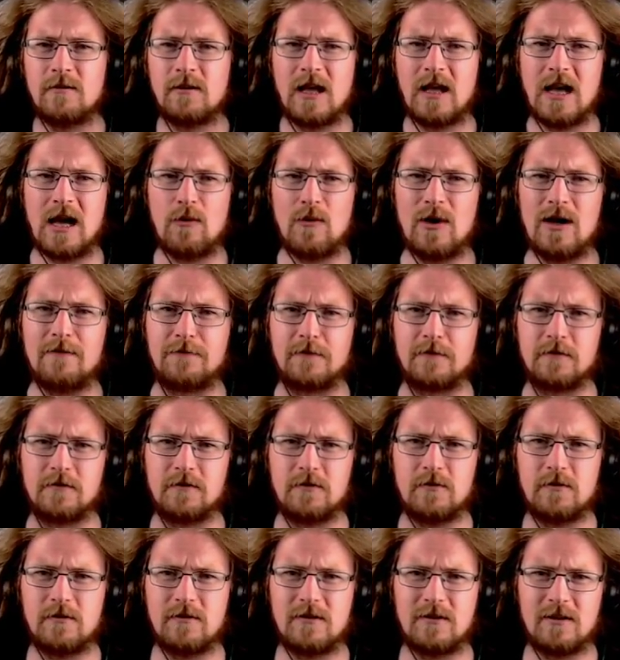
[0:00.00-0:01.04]
However,
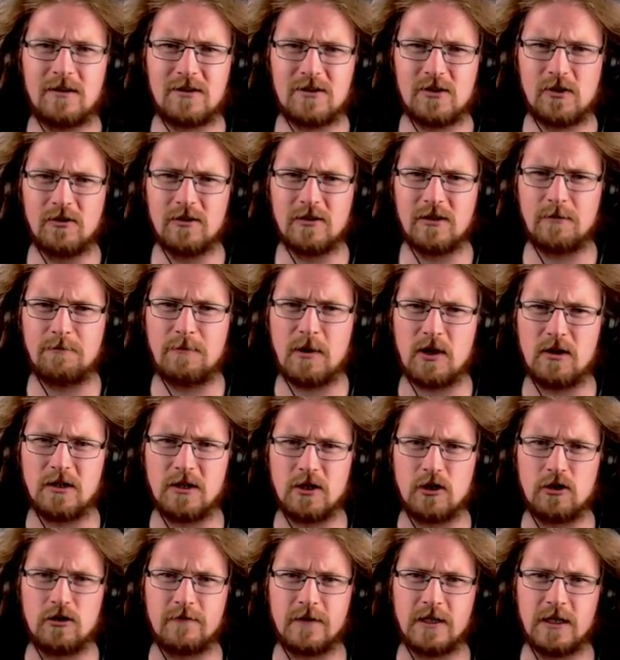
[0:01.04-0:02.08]
there's other poly
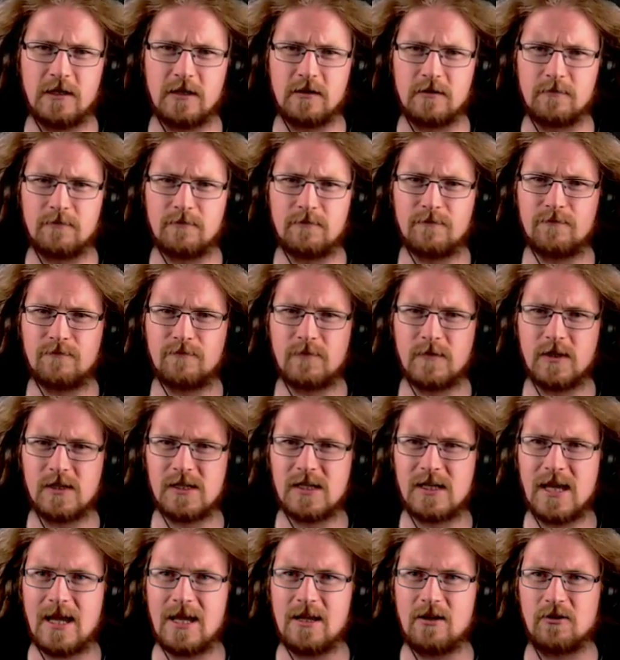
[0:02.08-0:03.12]
over here. There's
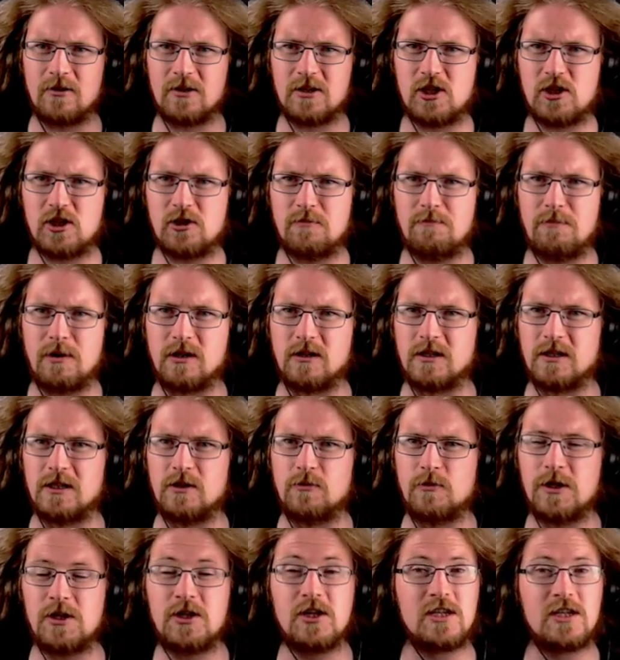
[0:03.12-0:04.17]
chaos poly,
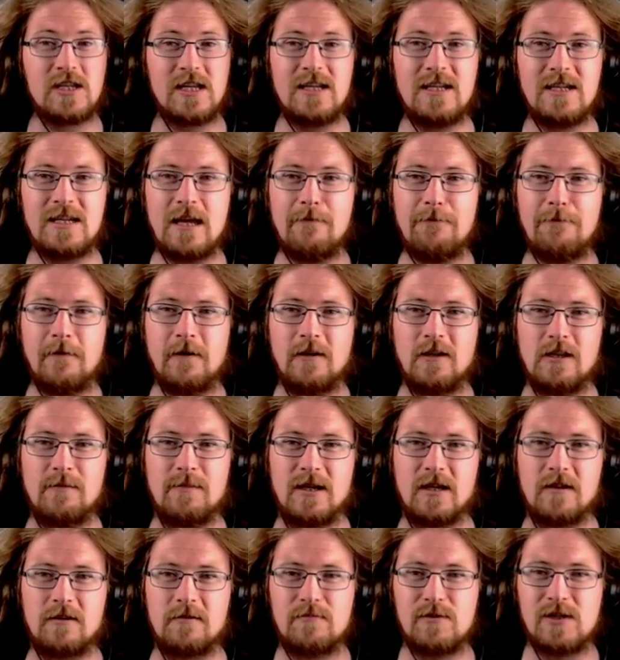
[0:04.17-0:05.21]
which is indefinitely
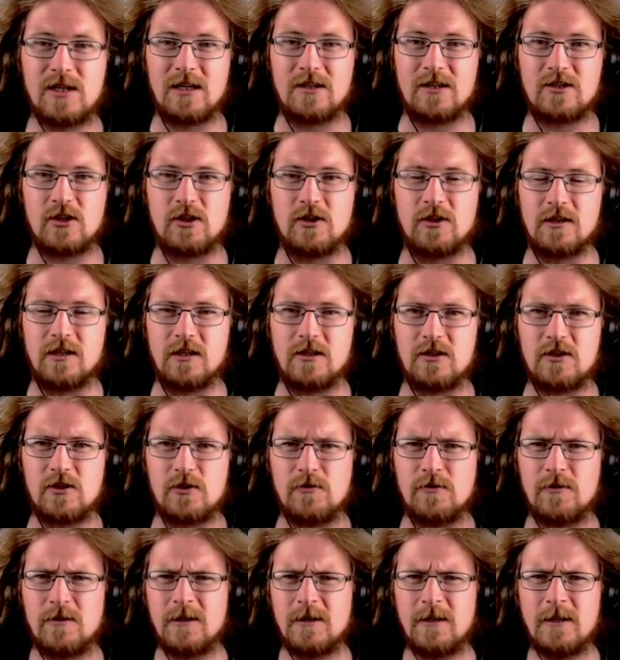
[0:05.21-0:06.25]
better to get turned
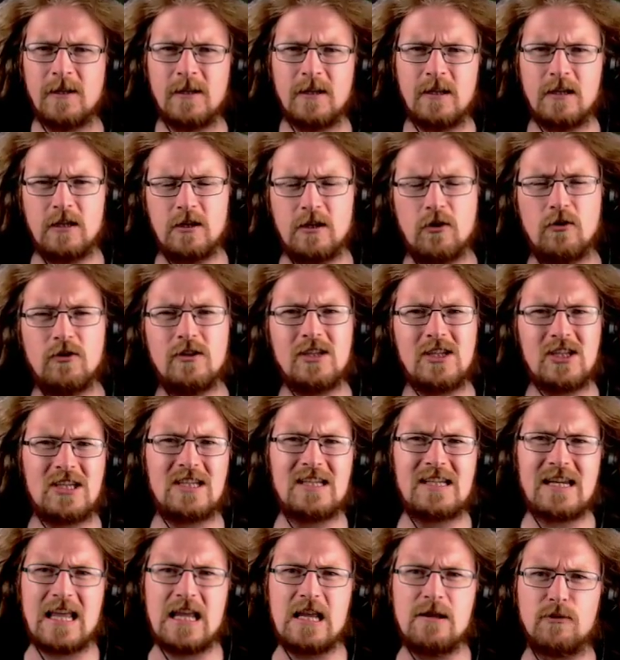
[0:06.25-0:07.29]
into.
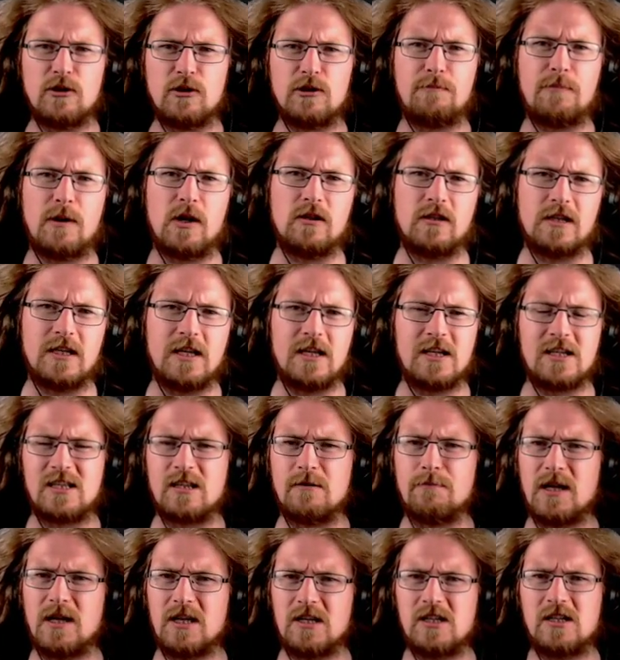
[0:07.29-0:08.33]
Unstable poly is the
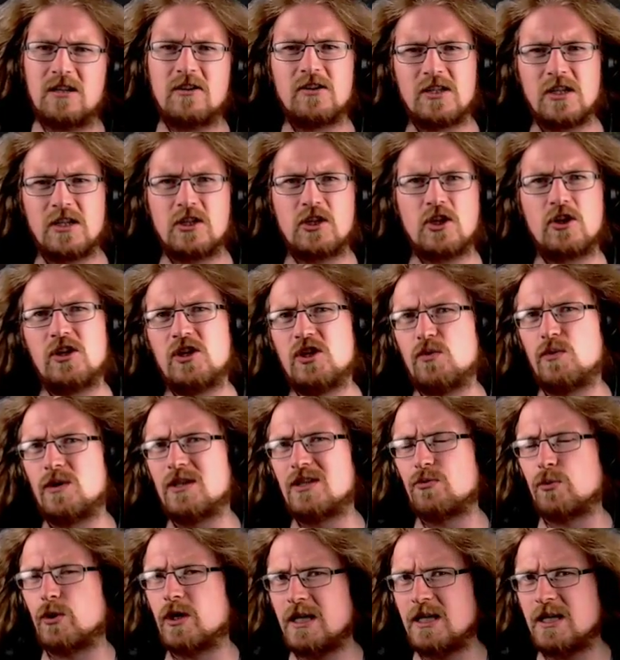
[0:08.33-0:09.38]
best because it turns you
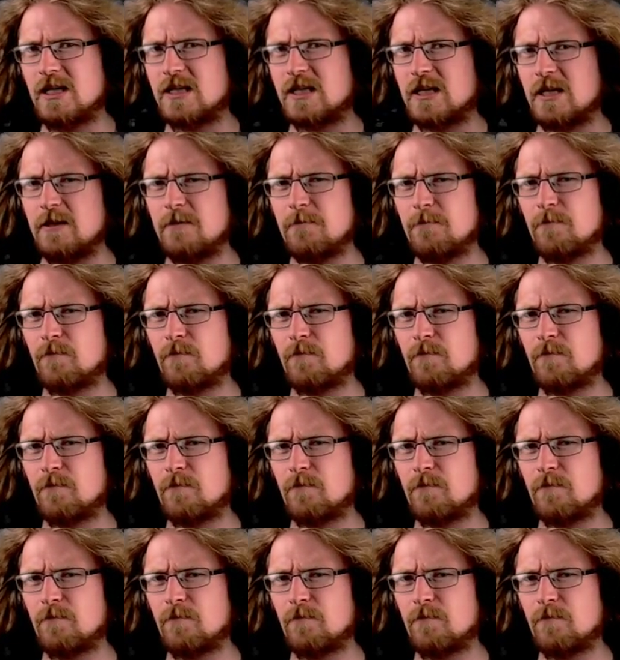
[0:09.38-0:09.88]
into a Hisi,